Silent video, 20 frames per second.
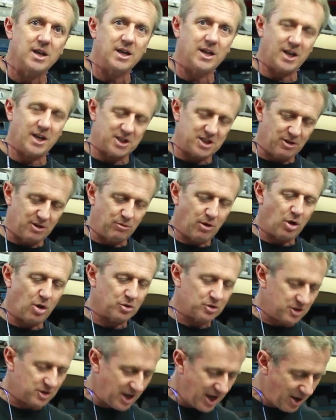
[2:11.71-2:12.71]
it actually
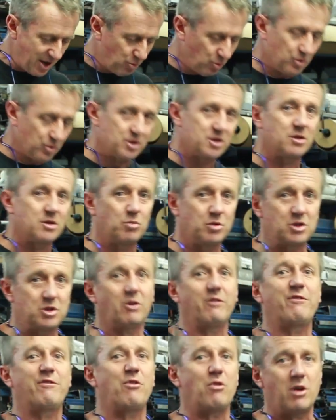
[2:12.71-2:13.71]
rolls downwards, which
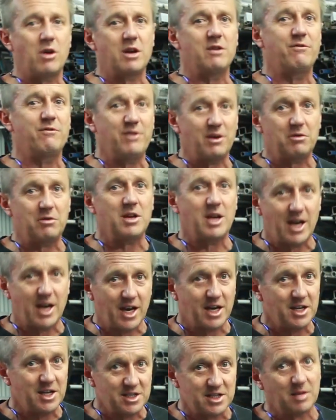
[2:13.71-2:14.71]
I find very
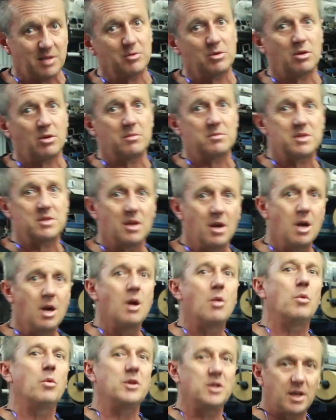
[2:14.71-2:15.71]
handy sometimes
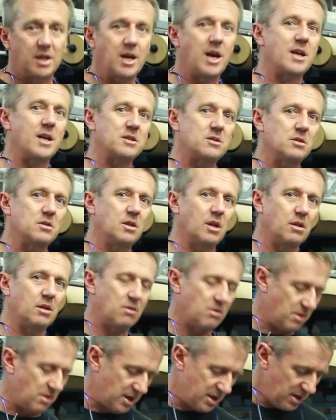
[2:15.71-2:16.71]
when you can't see the
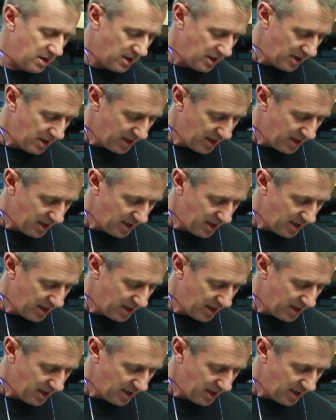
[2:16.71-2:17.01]
line